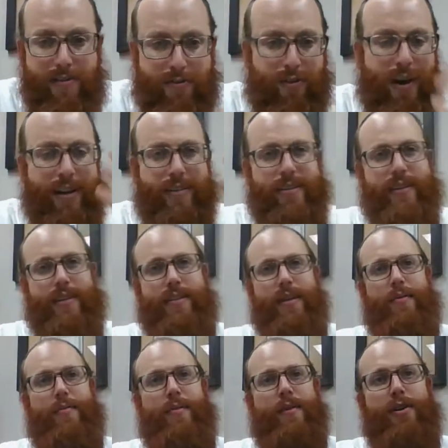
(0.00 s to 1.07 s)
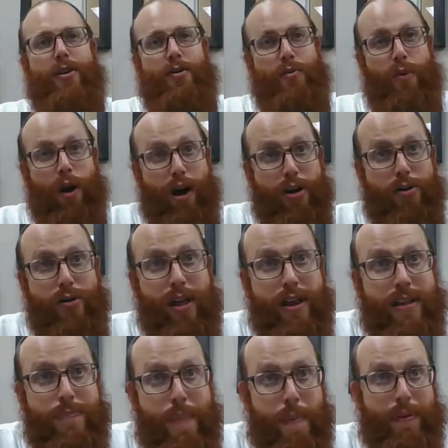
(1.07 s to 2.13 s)
frightening them? Why are you
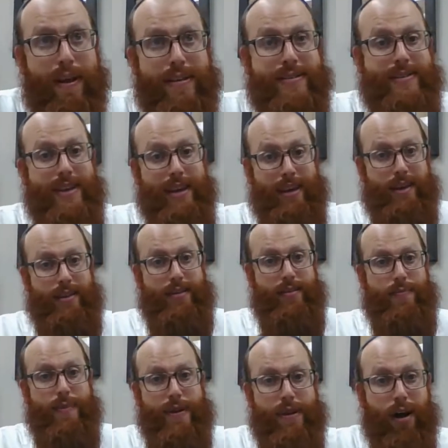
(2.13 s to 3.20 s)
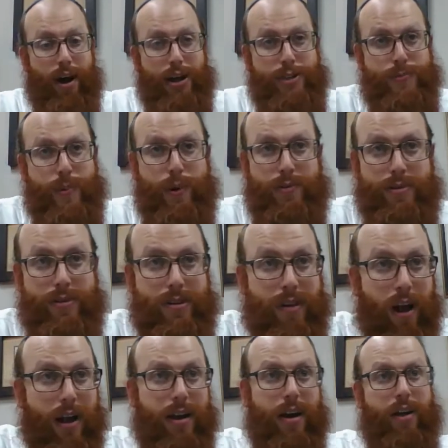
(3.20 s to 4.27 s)
letting people get sick and to be in hospitals and to
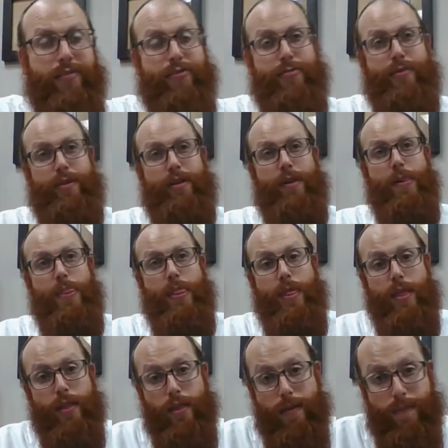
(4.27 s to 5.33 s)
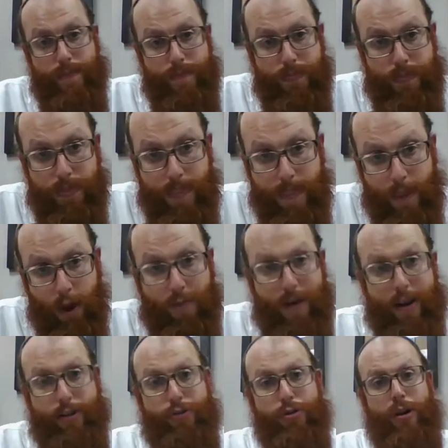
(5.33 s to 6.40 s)
die, God forbid?
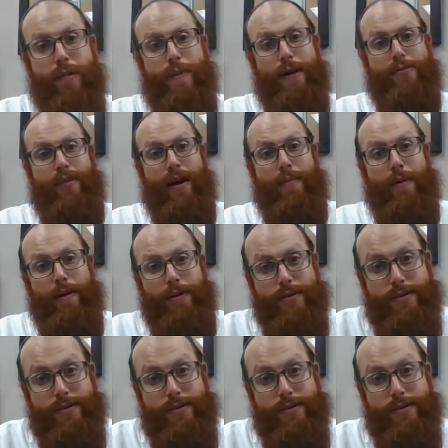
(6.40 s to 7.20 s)
Already two Chabad rabbis.